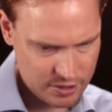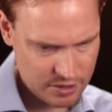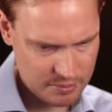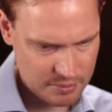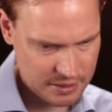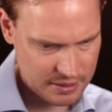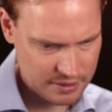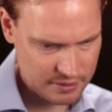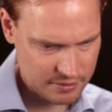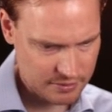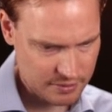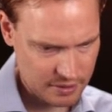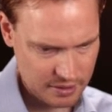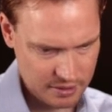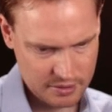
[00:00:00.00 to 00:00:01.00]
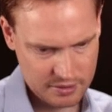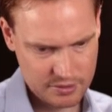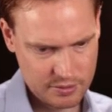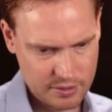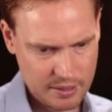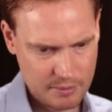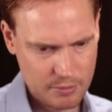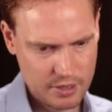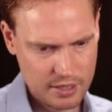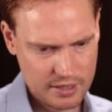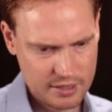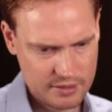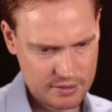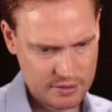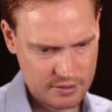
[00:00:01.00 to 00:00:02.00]
piece of square
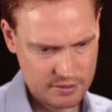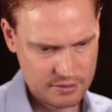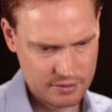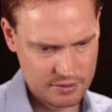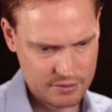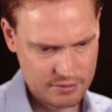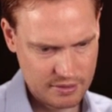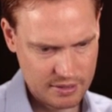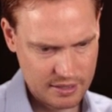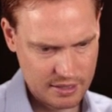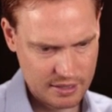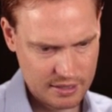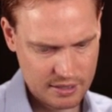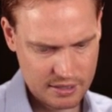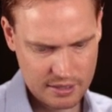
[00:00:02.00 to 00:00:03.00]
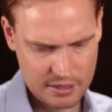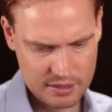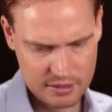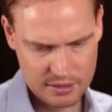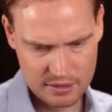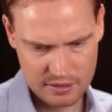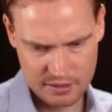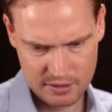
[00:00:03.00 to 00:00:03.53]
brackets, so let's run that again.